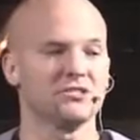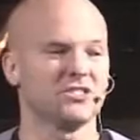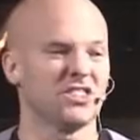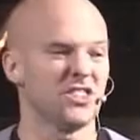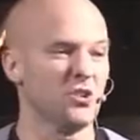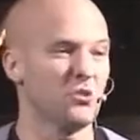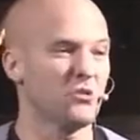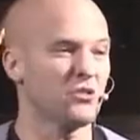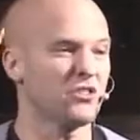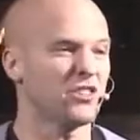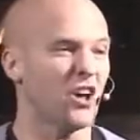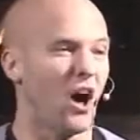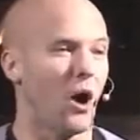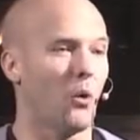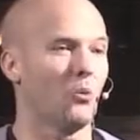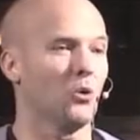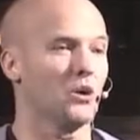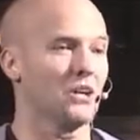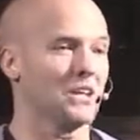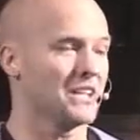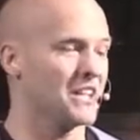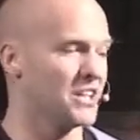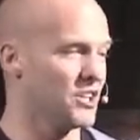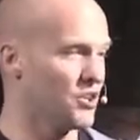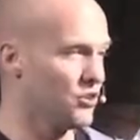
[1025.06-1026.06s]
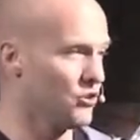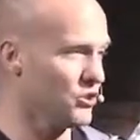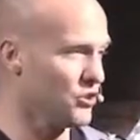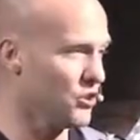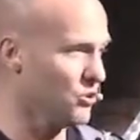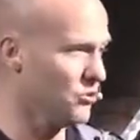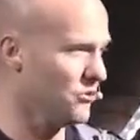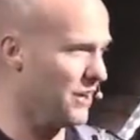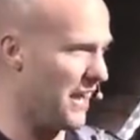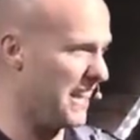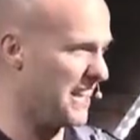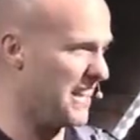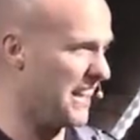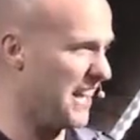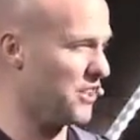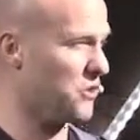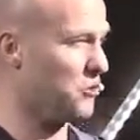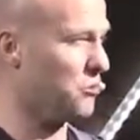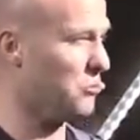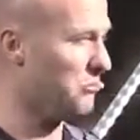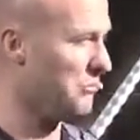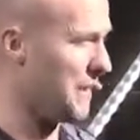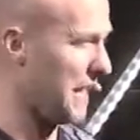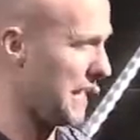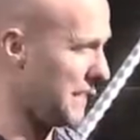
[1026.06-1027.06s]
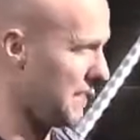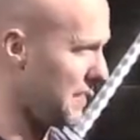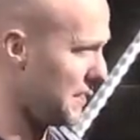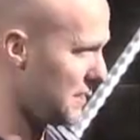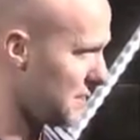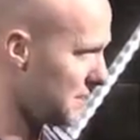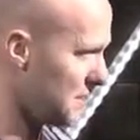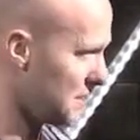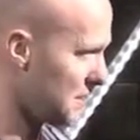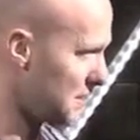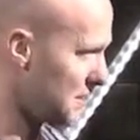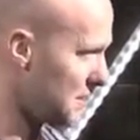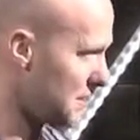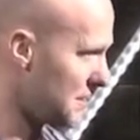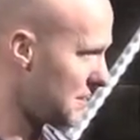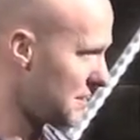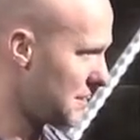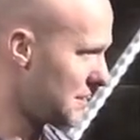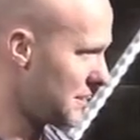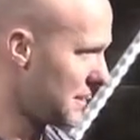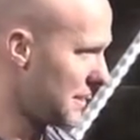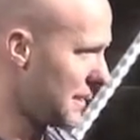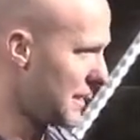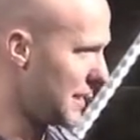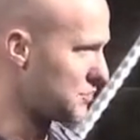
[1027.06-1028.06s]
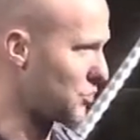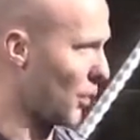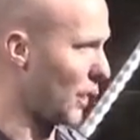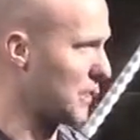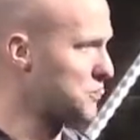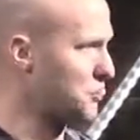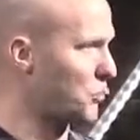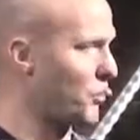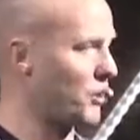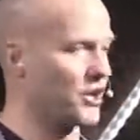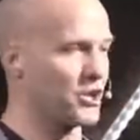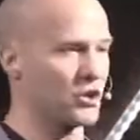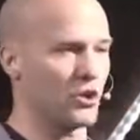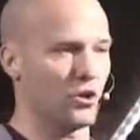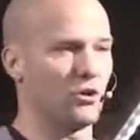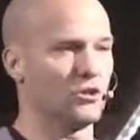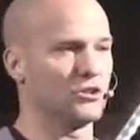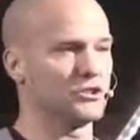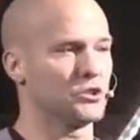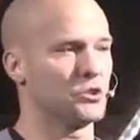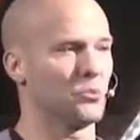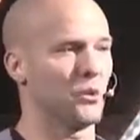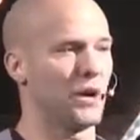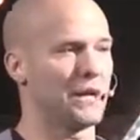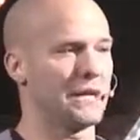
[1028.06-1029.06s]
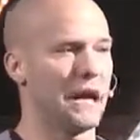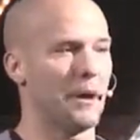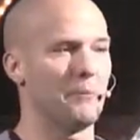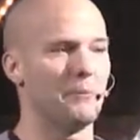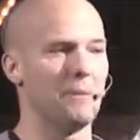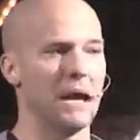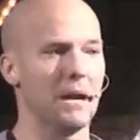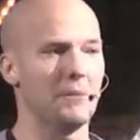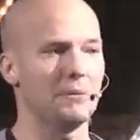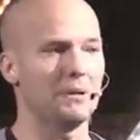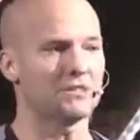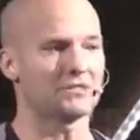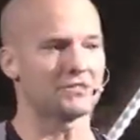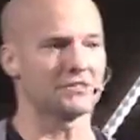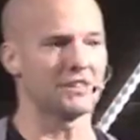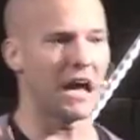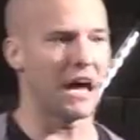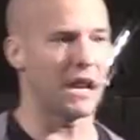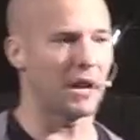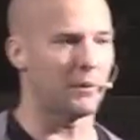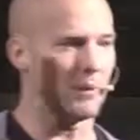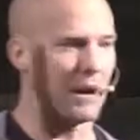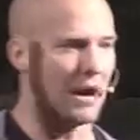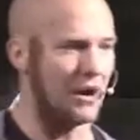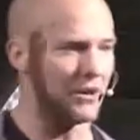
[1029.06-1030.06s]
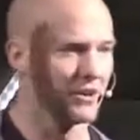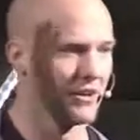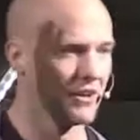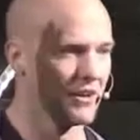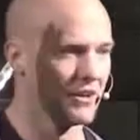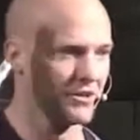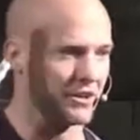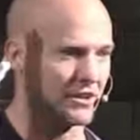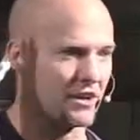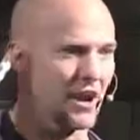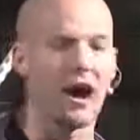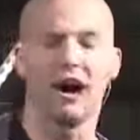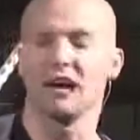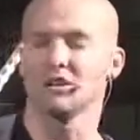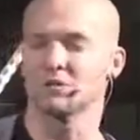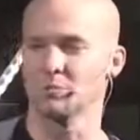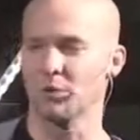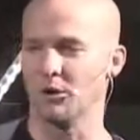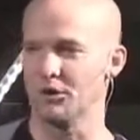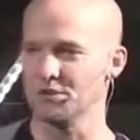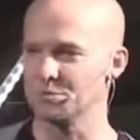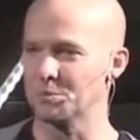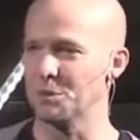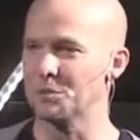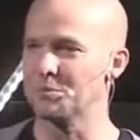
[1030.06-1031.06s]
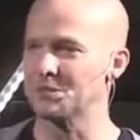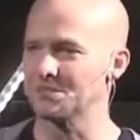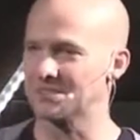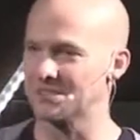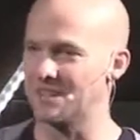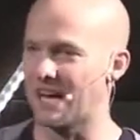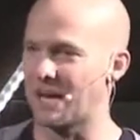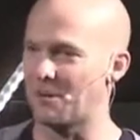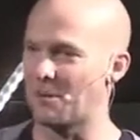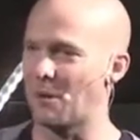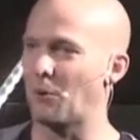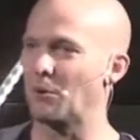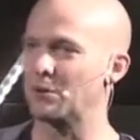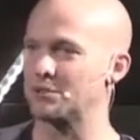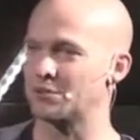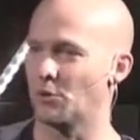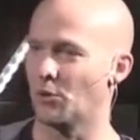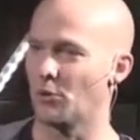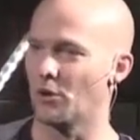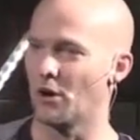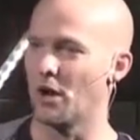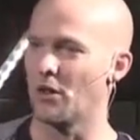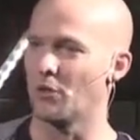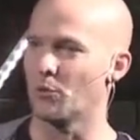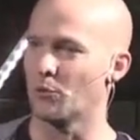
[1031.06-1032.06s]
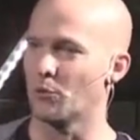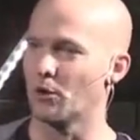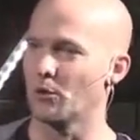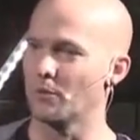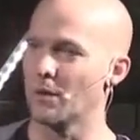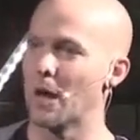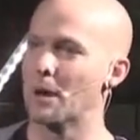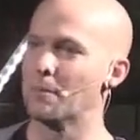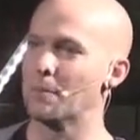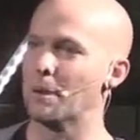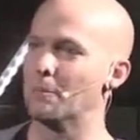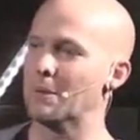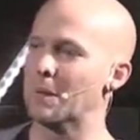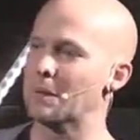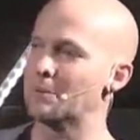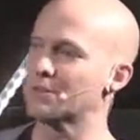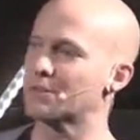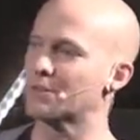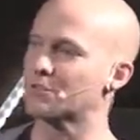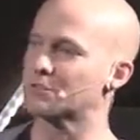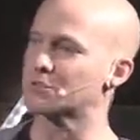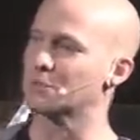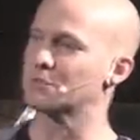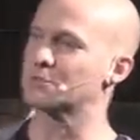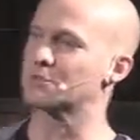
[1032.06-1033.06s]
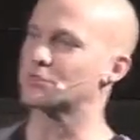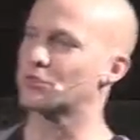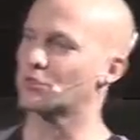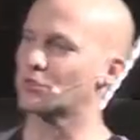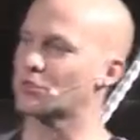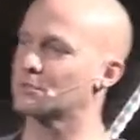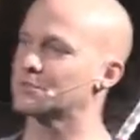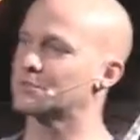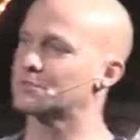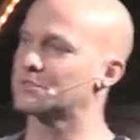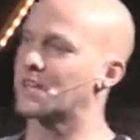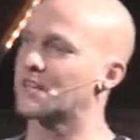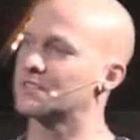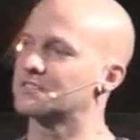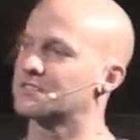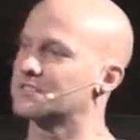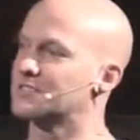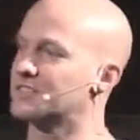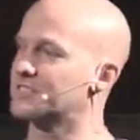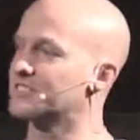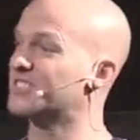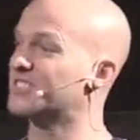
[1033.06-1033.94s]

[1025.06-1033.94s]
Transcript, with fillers: that you thought would kill you, and yet you made it. So I just want to encourage you right now, maybe it's not about the cosmos, maybe it's not about what's going on in the world, but maybe there's some circumstances and